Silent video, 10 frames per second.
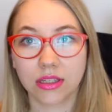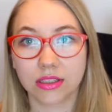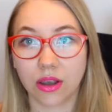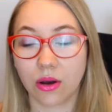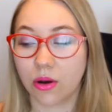
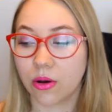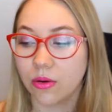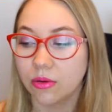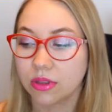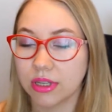
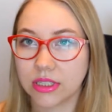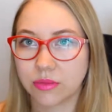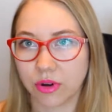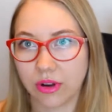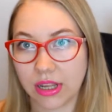So these
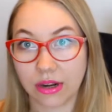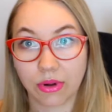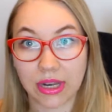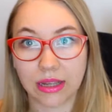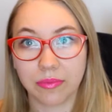were
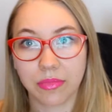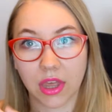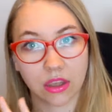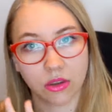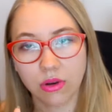really
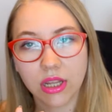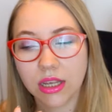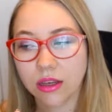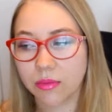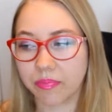like
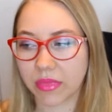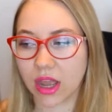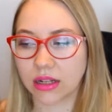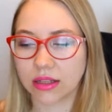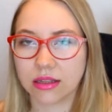unique,
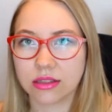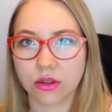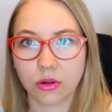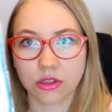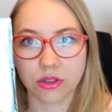and these
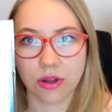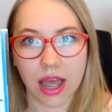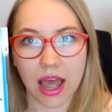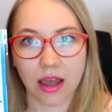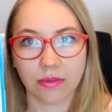also
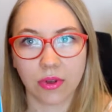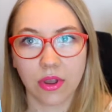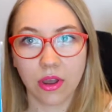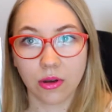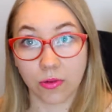have
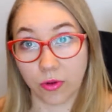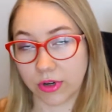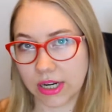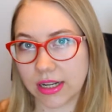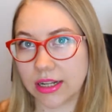
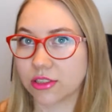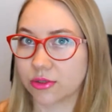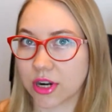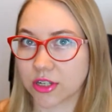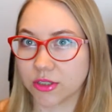folding
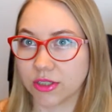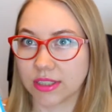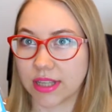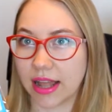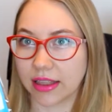
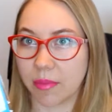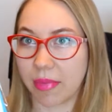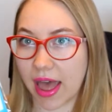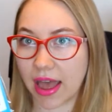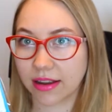instructions at the
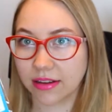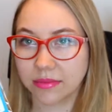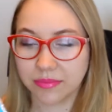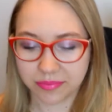back.